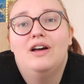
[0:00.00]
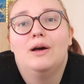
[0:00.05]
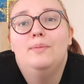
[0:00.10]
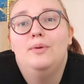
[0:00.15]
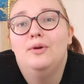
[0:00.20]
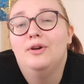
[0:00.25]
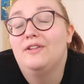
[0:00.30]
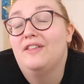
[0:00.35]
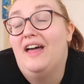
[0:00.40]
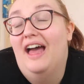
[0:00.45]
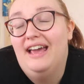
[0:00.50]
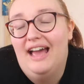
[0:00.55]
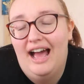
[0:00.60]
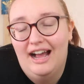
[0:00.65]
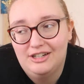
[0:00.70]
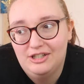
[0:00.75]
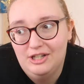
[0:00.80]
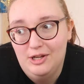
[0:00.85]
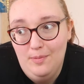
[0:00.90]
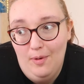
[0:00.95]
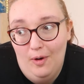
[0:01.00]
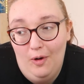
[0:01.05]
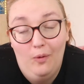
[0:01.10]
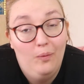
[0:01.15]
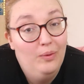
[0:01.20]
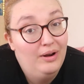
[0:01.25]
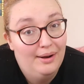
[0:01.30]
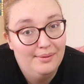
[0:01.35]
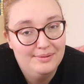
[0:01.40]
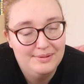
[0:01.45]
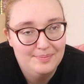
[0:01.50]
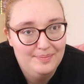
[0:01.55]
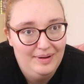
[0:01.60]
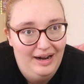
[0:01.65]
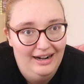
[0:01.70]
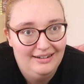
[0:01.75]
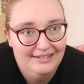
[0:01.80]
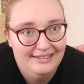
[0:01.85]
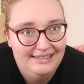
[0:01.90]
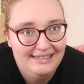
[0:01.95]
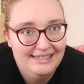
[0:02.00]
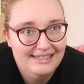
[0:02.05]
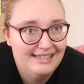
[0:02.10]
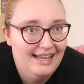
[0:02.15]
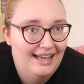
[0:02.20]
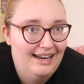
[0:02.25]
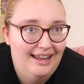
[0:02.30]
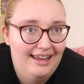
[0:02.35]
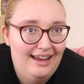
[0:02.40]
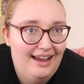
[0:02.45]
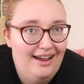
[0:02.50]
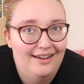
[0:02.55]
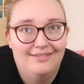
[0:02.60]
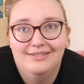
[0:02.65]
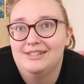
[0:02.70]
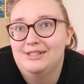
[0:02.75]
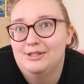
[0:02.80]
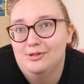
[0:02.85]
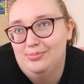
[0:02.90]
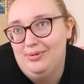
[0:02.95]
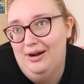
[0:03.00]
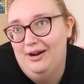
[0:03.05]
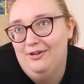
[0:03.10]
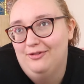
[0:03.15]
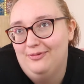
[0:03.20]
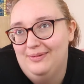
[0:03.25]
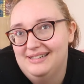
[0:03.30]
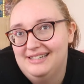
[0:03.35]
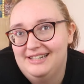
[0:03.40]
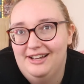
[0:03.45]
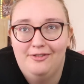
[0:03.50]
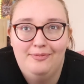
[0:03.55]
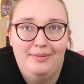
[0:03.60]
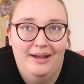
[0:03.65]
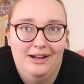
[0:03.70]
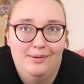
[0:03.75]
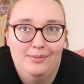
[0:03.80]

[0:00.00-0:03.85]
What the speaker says: a book that I actually bought when I was in Paris, and like I was so proud of myself buying a